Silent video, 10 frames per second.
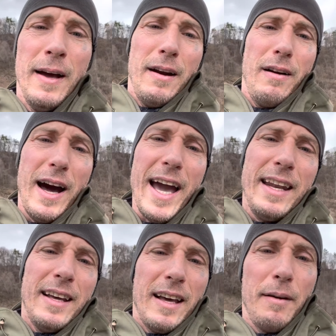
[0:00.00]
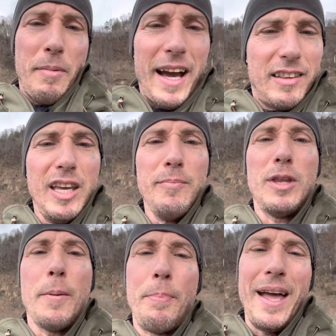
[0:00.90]
right? My team
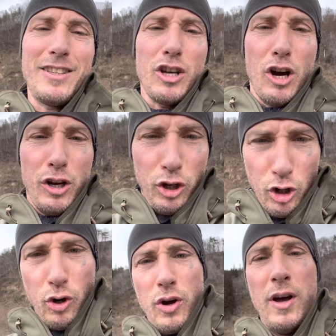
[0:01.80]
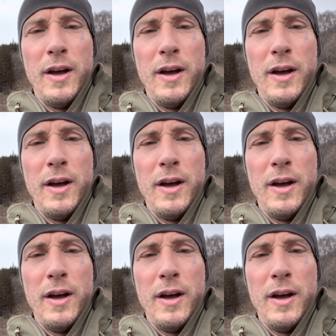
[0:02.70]
depends on you.